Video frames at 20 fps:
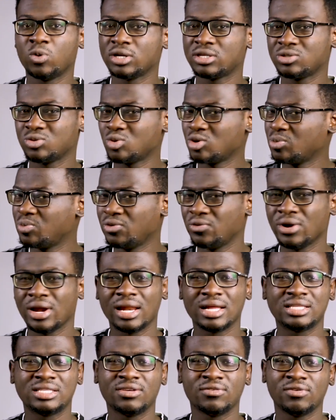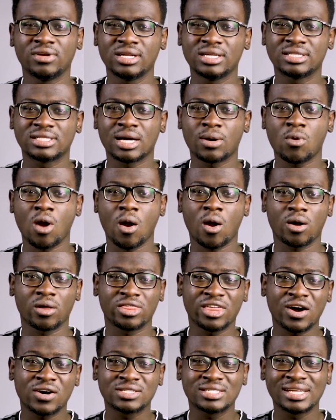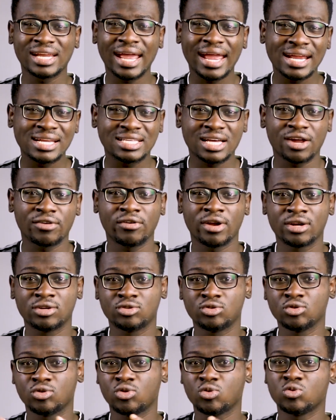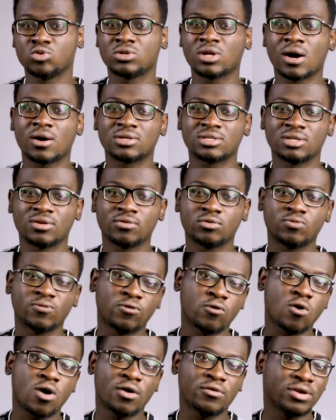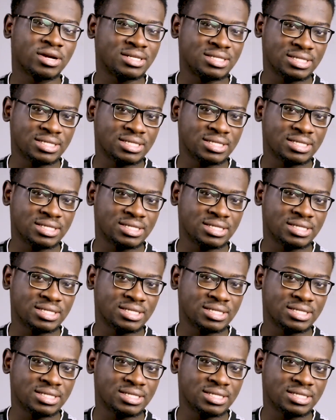which would relatively somewhere around 1,800 to 2,400